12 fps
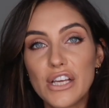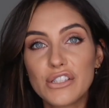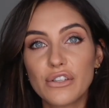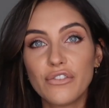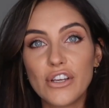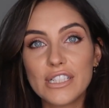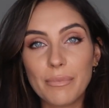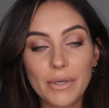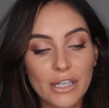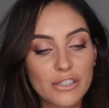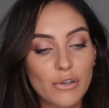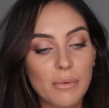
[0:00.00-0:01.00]
So first up, we're
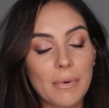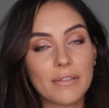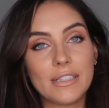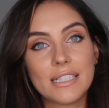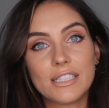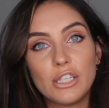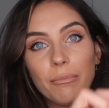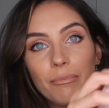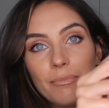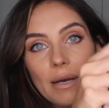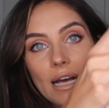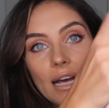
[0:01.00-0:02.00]
going to talk about this
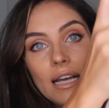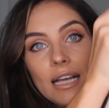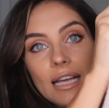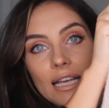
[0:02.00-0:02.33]
jumper.